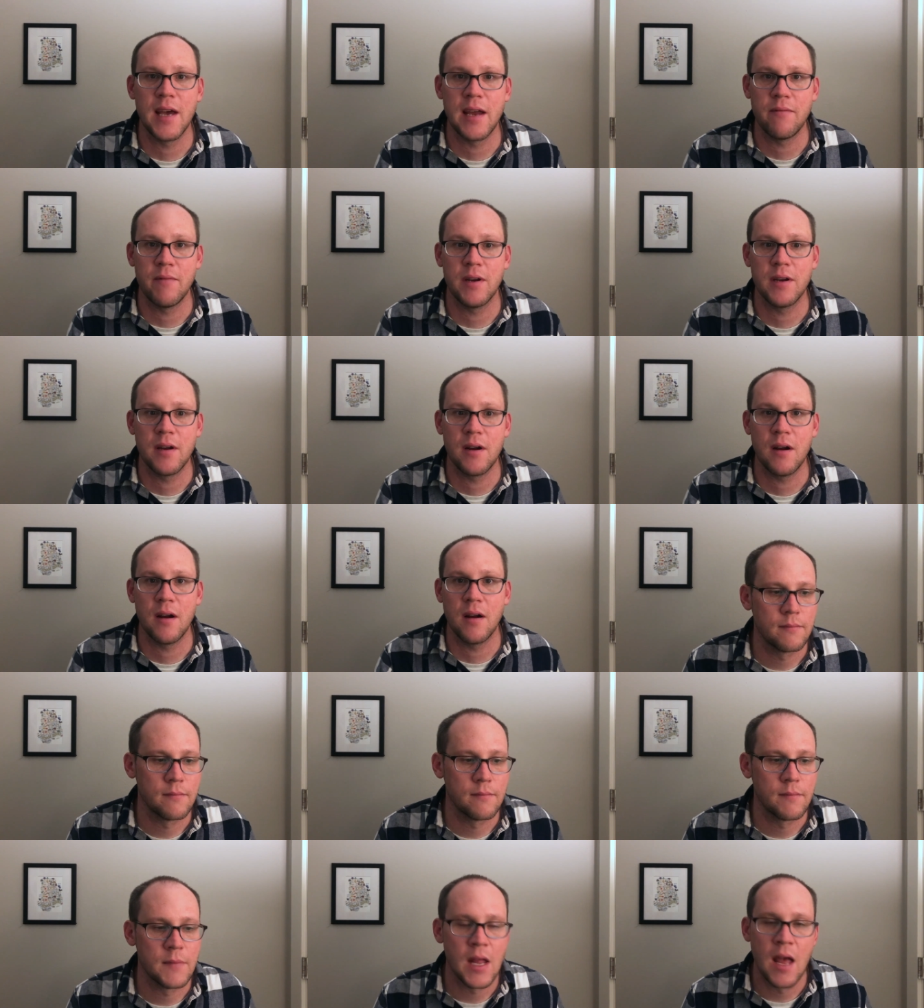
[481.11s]

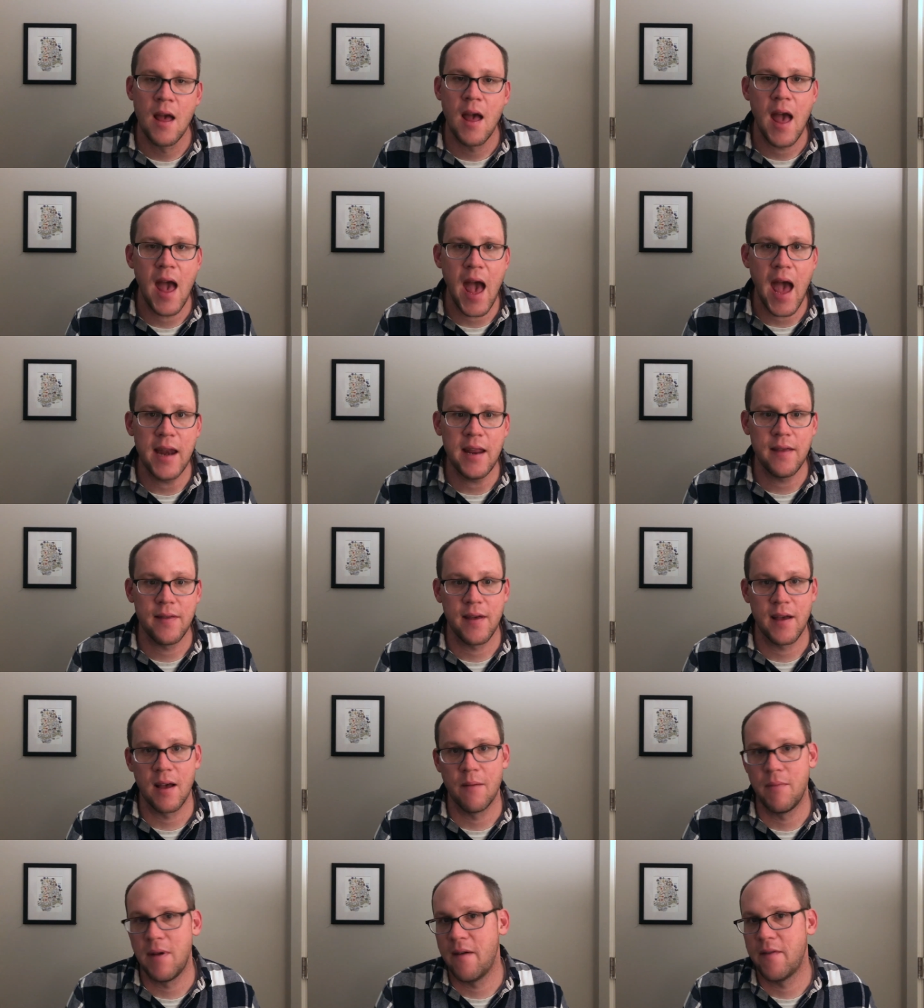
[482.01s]
return.
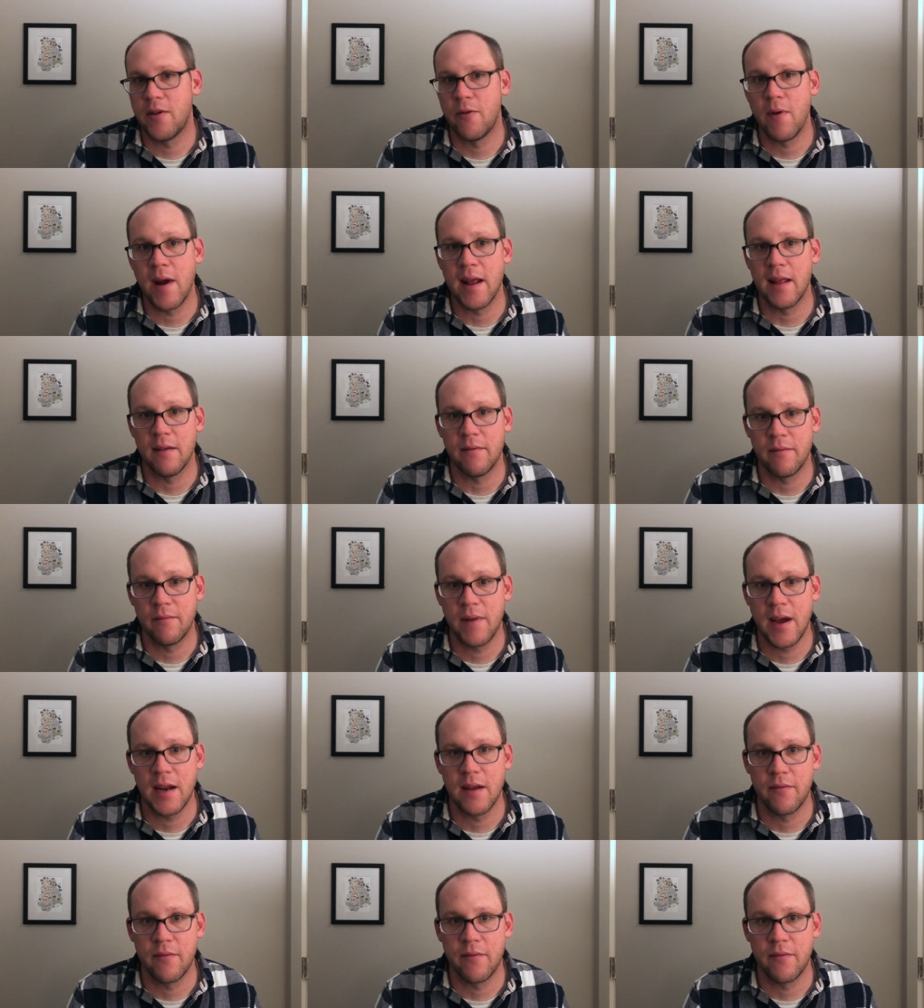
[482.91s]
Anything above the rate